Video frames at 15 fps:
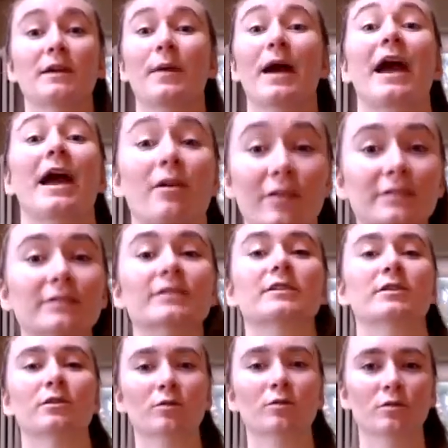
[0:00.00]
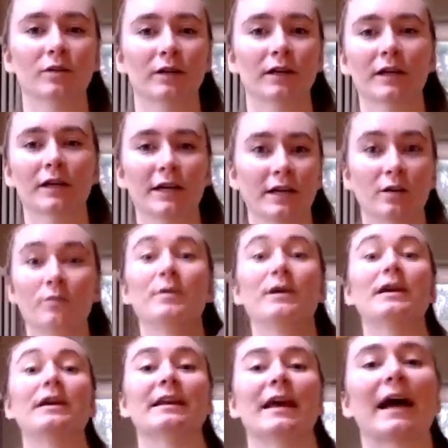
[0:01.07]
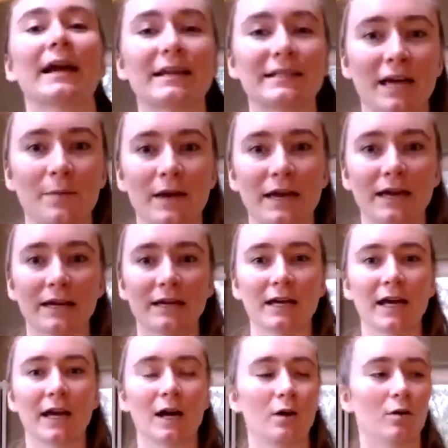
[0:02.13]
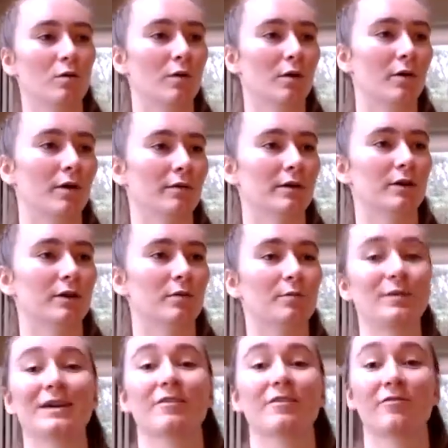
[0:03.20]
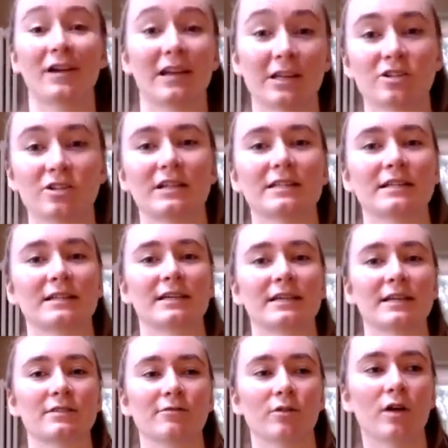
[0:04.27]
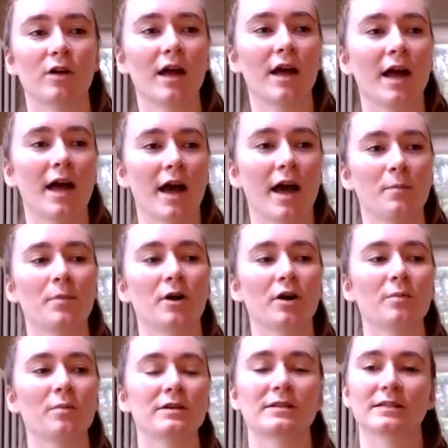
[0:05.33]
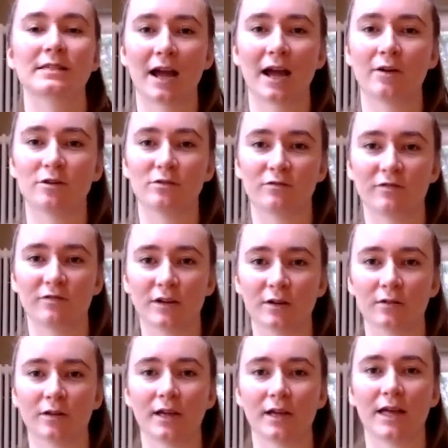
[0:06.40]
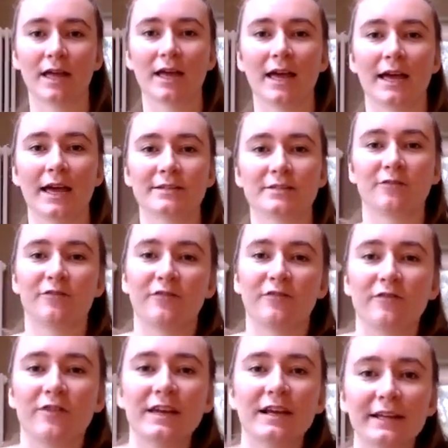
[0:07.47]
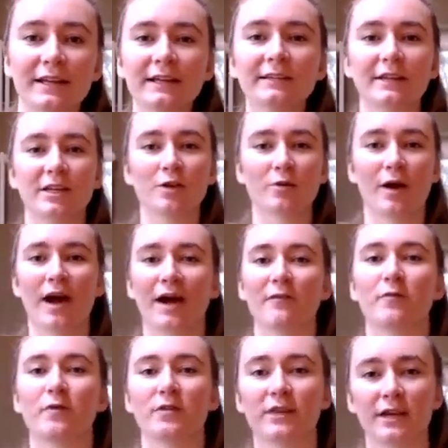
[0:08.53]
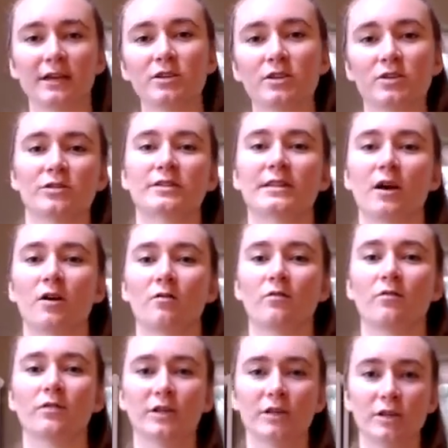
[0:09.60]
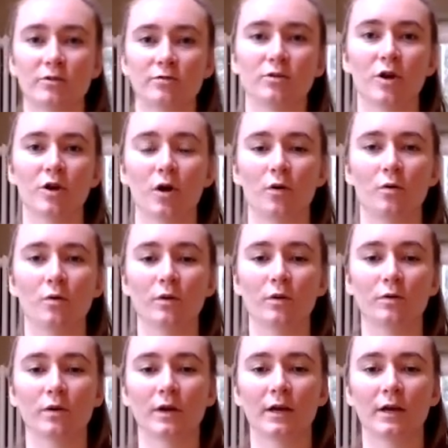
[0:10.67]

a parent, or, being an academic, or, being financially successful. A purpose is how you feel. It's a feeling that you have within yourself that you know